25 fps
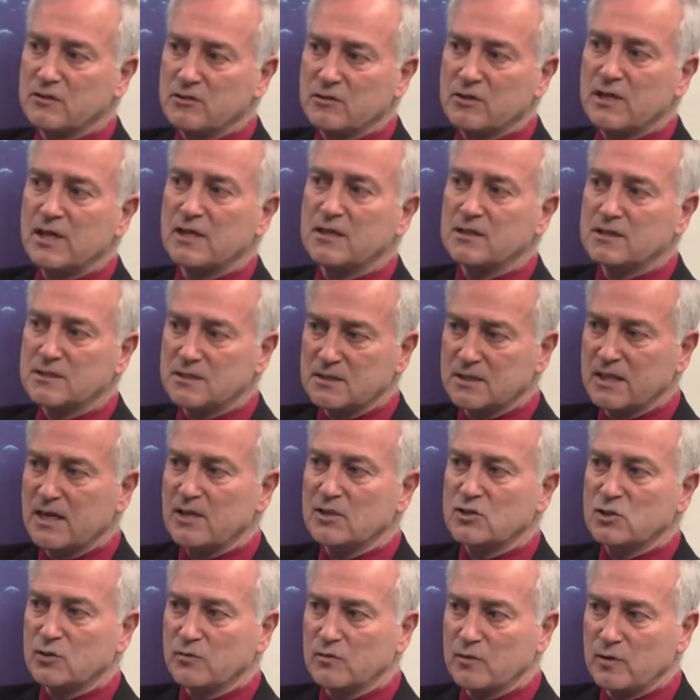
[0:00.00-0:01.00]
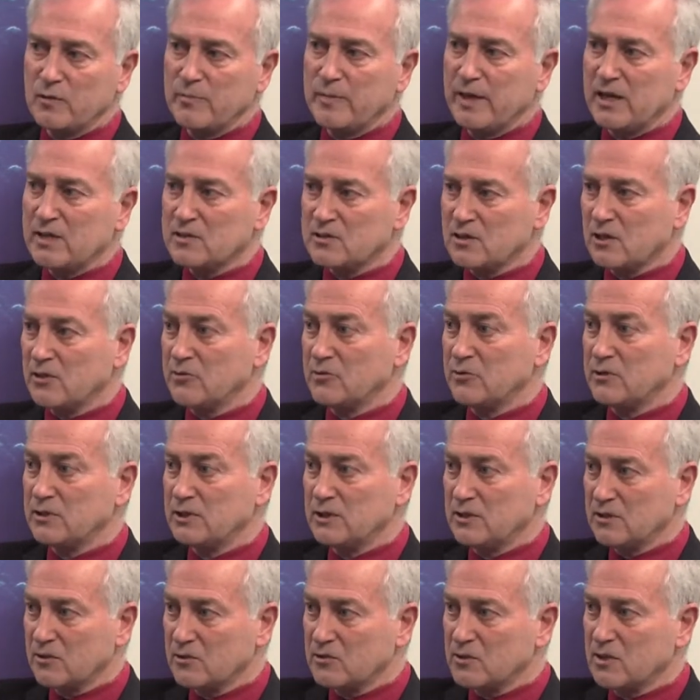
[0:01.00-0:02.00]
the United States over the past
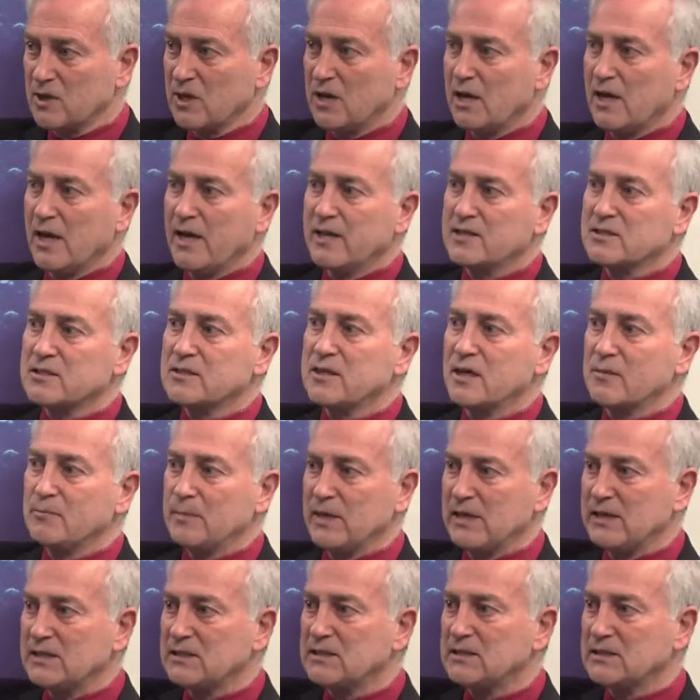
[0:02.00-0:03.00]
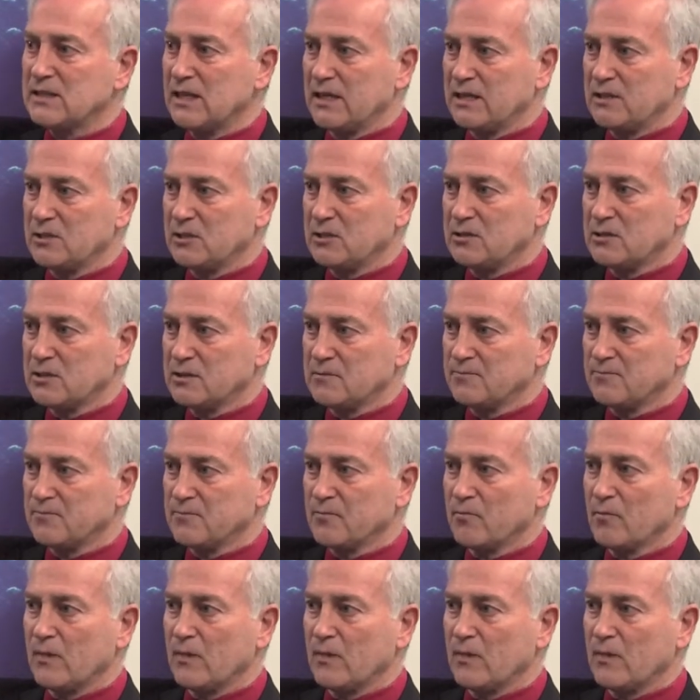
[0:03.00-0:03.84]
100 years has come in stages.